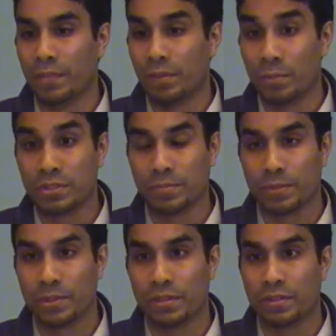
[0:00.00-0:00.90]
Muslim
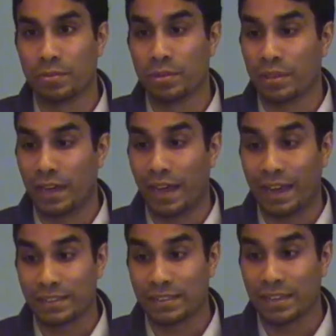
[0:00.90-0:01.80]
community in the world.
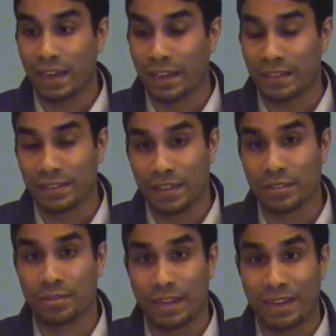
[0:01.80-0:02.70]
I can tell
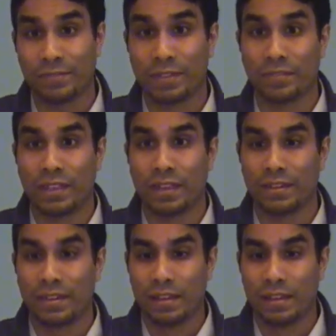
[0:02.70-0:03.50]
you that I've lived that.